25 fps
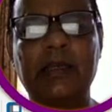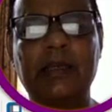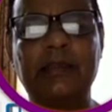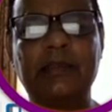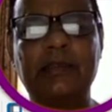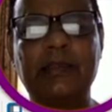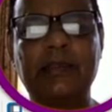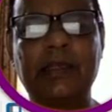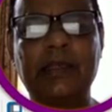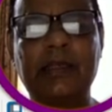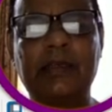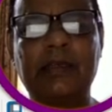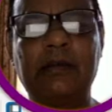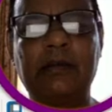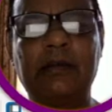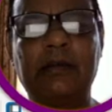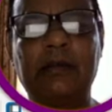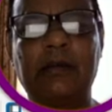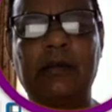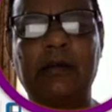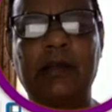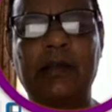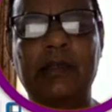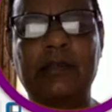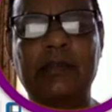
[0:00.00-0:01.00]
See,
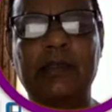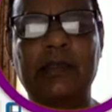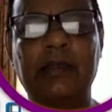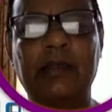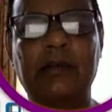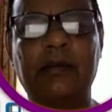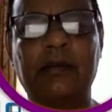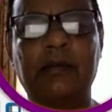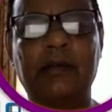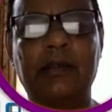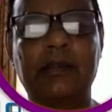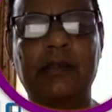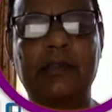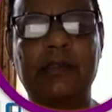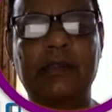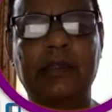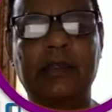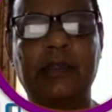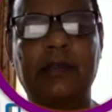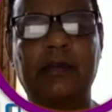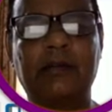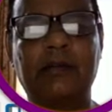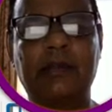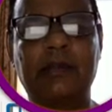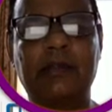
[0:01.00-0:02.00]
dollar sign, dollar
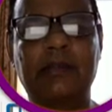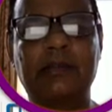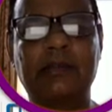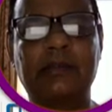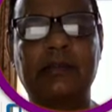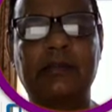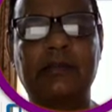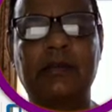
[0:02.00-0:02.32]
sign, dollar sign.